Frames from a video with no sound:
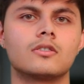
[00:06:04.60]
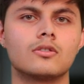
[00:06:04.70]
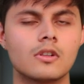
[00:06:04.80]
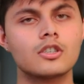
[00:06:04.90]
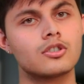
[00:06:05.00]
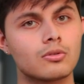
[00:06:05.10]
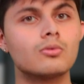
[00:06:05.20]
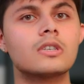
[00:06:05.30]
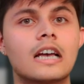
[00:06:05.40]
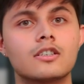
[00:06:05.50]
you will
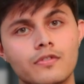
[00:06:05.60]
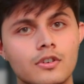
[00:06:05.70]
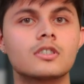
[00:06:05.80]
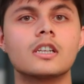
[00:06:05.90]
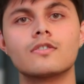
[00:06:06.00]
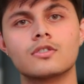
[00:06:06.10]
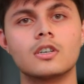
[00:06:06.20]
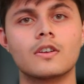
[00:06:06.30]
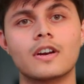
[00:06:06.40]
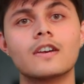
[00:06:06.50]
choose as your first Salesforce
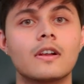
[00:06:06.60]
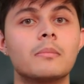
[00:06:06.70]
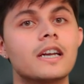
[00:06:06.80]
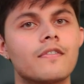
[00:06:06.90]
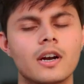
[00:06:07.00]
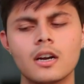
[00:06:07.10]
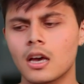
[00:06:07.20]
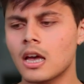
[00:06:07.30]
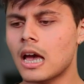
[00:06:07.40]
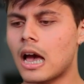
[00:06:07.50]
certificate will be different,
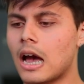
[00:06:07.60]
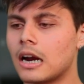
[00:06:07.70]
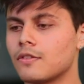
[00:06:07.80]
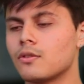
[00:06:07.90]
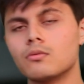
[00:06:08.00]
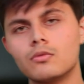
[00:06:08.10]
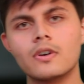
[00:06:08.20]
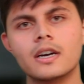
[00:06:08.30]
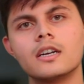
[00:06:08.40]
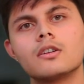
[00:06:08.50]
and if you want to move
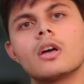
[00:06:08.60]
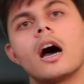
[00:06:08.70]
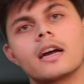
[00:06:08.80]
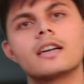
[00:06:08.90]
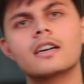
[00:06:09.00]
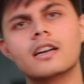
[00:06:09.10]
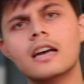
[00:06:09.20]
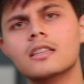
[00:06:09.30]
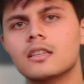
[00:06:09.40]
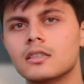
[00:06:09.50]
ahead into the architect
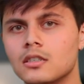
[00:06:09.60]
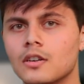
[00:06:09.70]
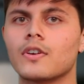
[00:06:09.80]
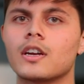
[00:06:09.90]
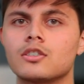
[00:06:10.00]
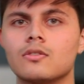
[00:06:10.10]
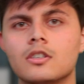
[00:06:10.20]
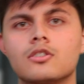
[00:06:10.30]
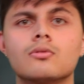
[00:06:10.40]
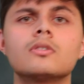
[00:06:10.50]
track, then the certificates you
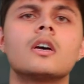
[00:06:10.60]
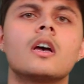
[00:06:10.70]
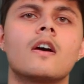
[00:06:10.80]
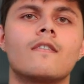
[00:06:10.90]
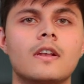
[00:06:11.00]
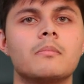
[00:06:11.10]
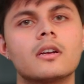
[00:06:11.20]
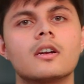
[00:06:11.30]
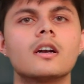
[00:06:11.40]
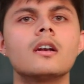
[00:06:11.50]
will choose will be
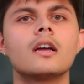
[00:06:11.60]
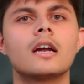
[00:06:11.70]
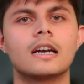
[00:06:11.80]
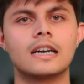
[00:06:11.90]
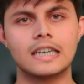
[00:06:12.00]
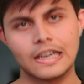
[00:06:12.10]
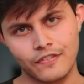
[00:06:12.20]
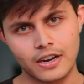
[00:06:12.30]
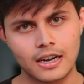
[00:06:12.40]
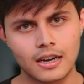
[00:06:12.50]
a little
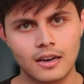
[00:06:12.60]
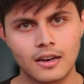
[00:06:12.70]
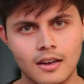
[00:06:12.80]
different.